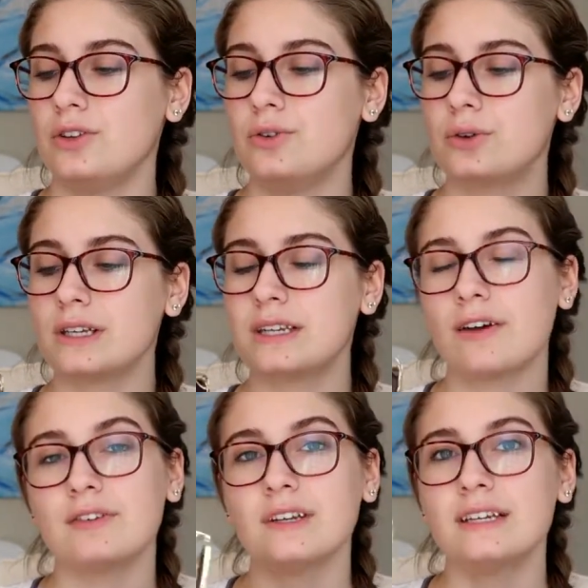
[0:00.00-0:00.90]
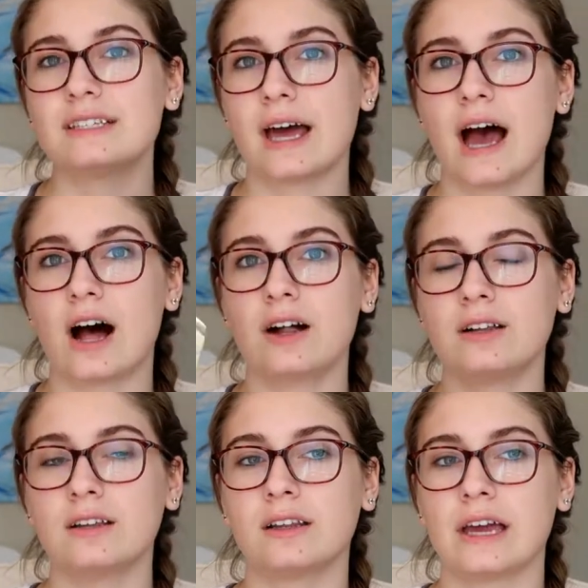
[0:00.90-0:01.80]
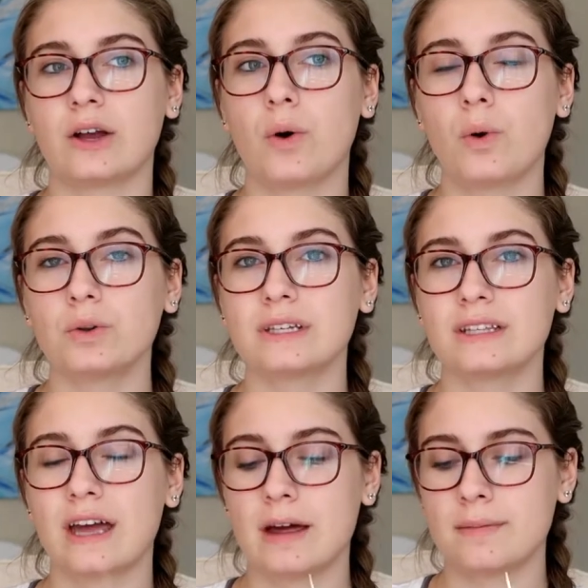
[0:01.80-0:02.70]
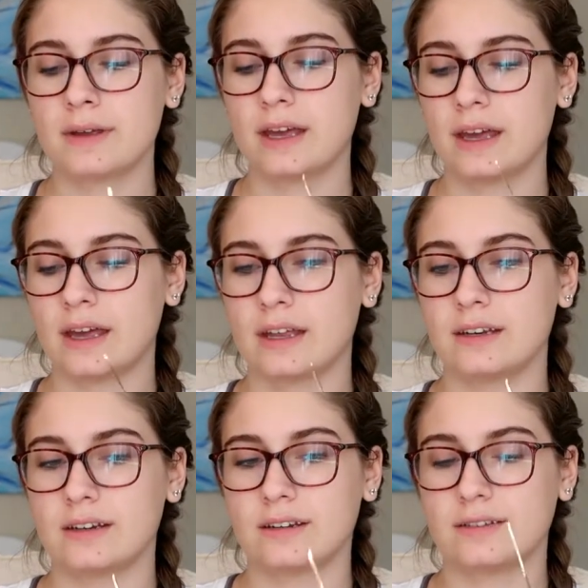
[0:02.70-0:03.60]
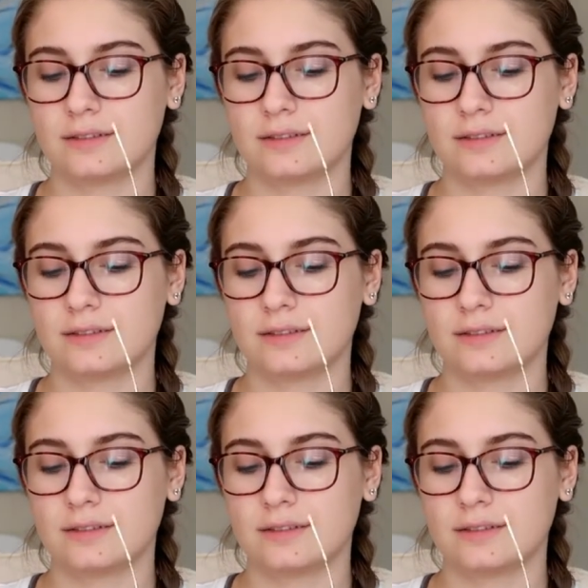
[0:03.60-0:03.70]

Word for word: You could definitely tell, like, holding them and